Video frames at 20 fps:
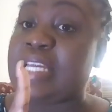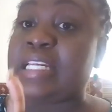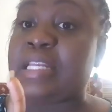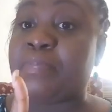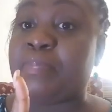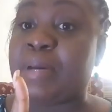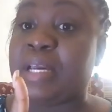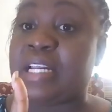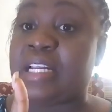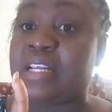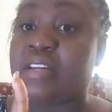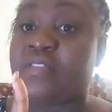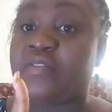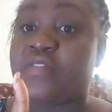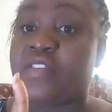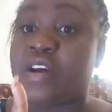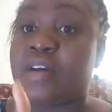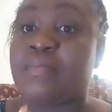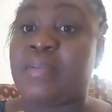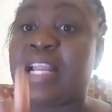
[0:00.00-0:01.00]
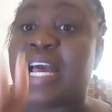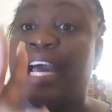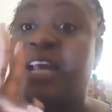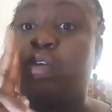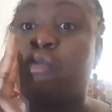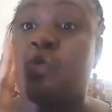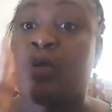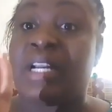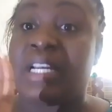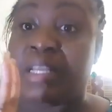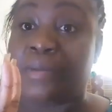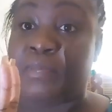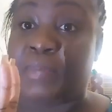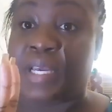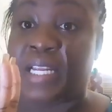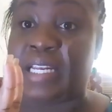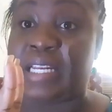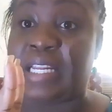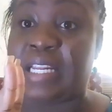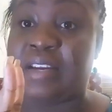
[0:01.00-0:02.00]
independent variable and one
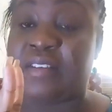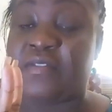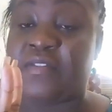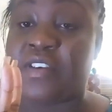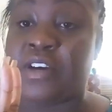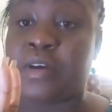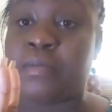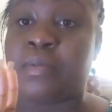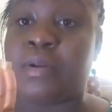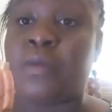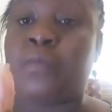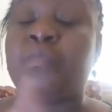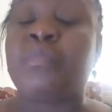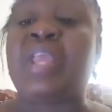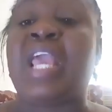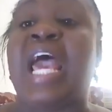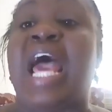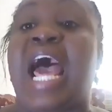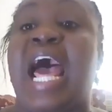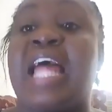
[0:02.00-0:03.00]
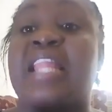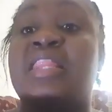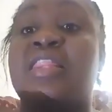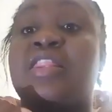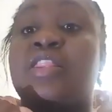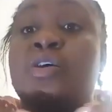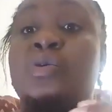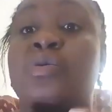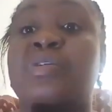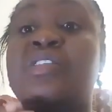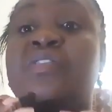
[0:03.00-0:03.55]
dependent variable, and